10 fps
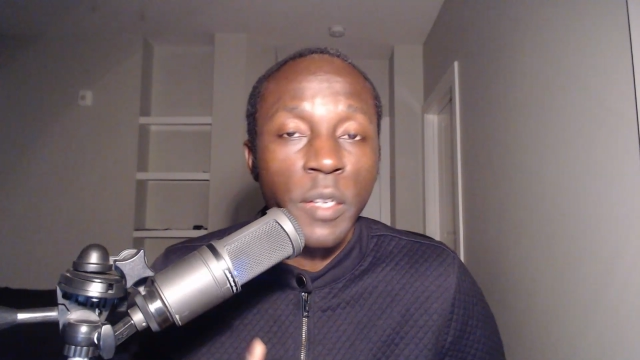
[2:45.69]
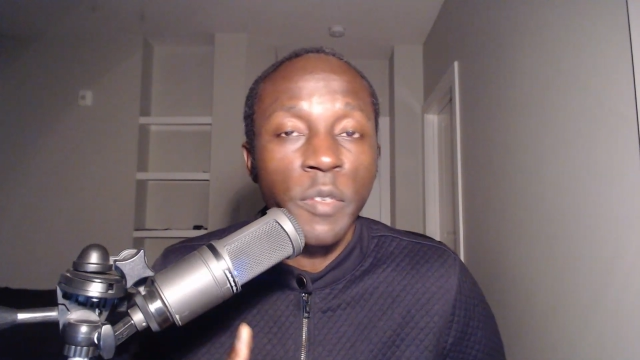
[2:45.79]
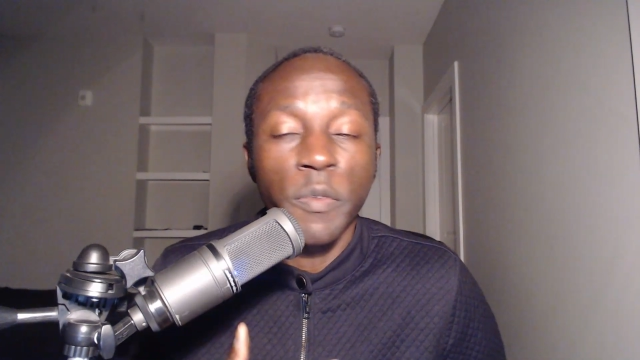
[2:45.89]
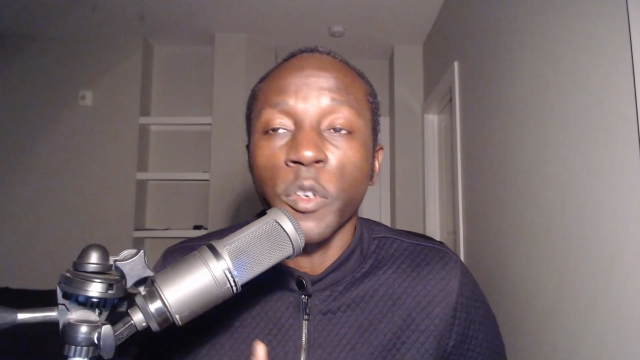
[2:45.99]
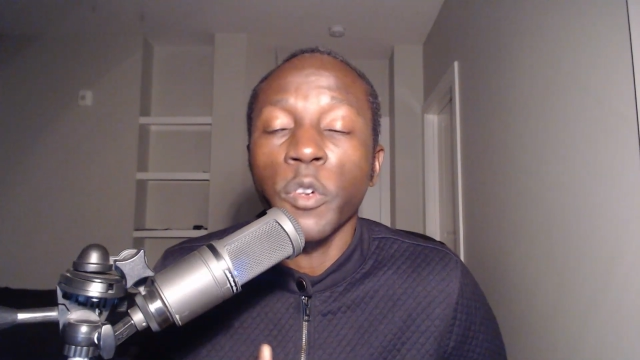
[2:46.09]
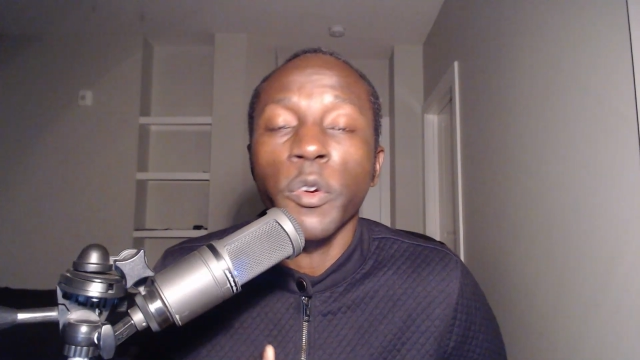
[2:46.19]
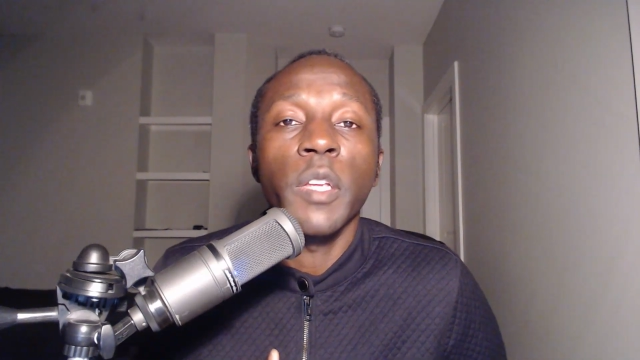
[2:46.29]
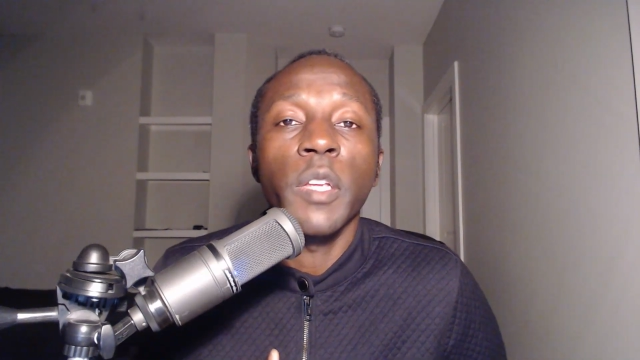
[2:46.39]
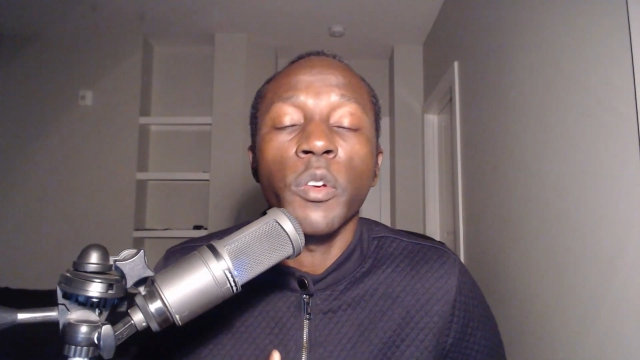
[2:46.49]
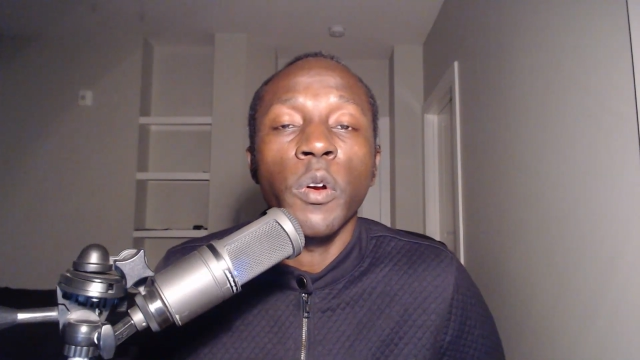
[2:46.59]
Because if you're
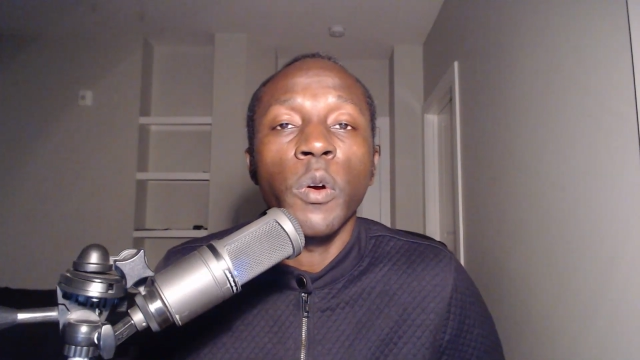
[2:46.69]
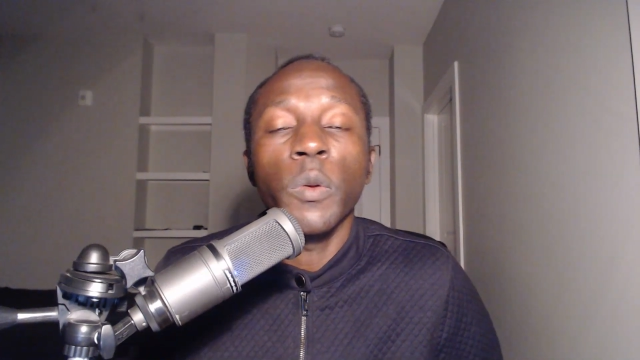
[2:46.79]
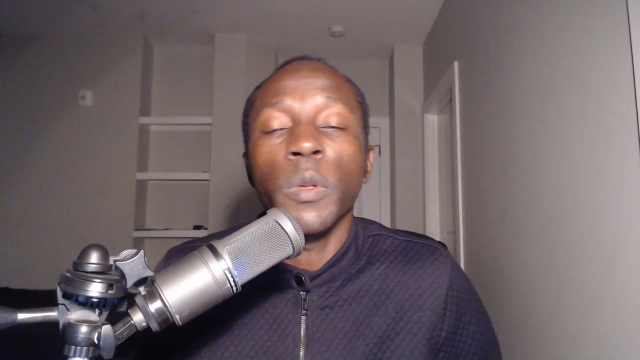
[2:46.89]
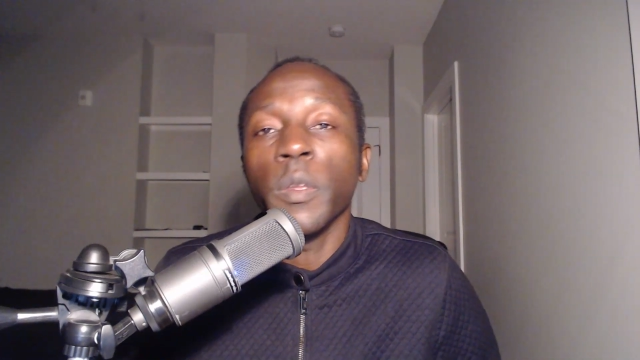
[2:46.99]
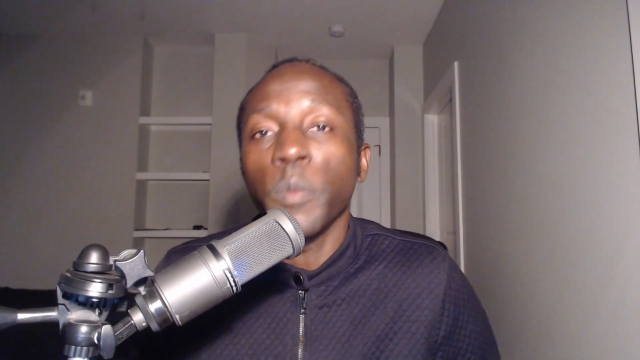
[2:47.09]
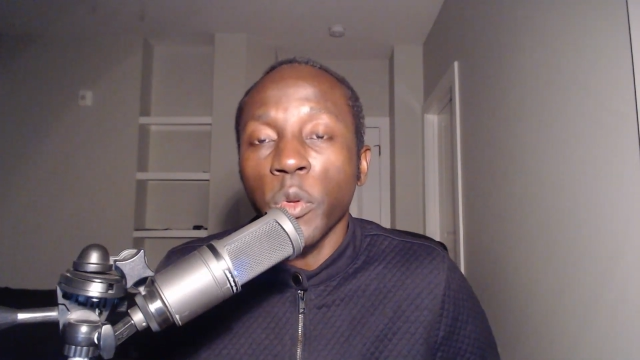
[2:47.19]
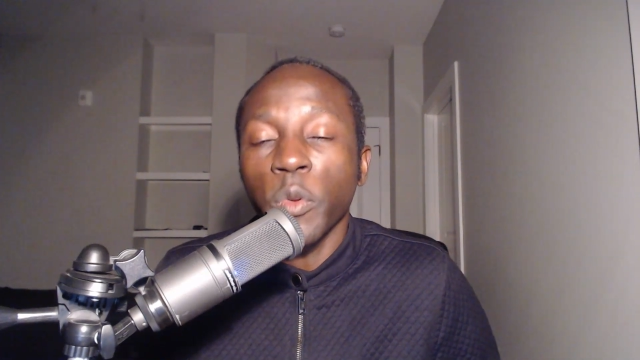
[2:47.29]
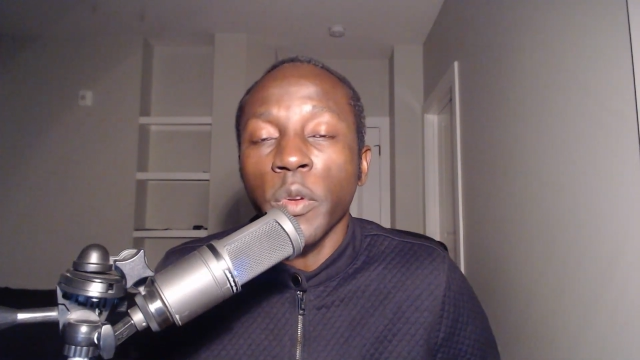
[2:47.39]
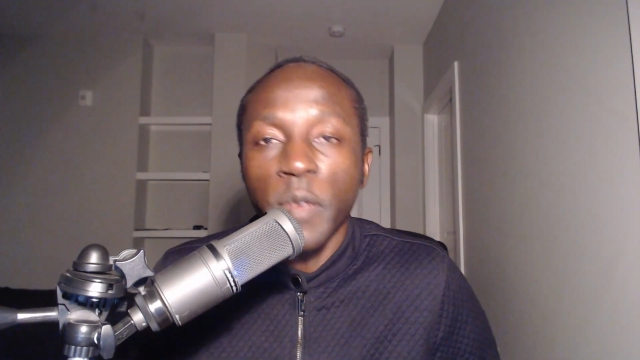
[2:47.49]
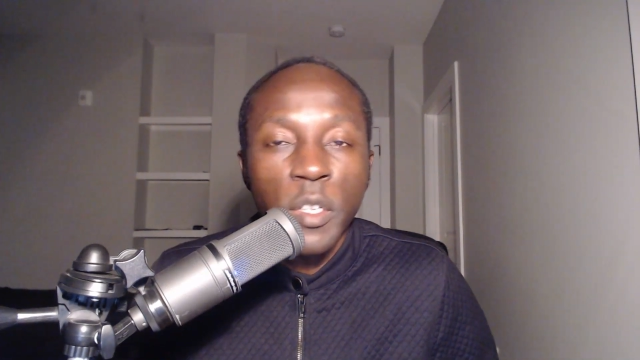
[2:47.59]
creating your own, the
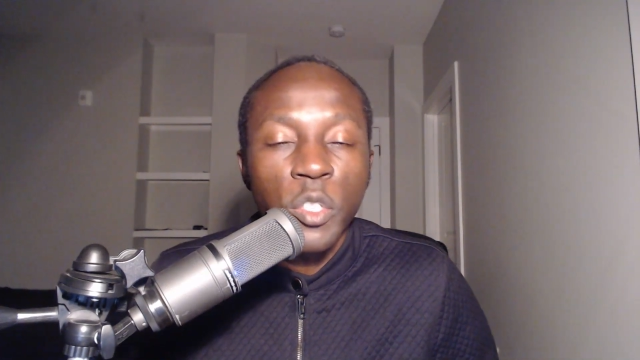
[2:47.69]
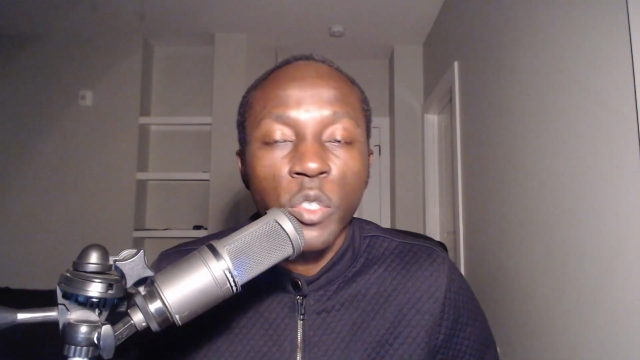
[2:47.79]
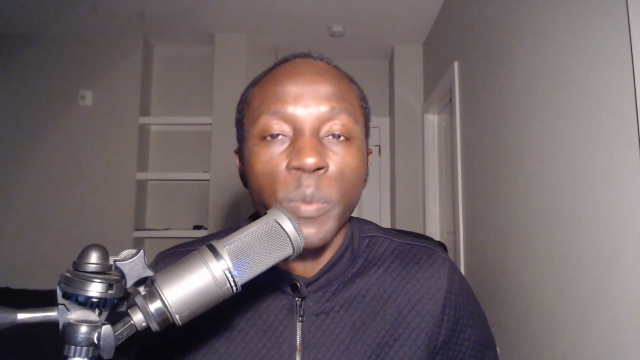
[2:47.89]
beauty of a digital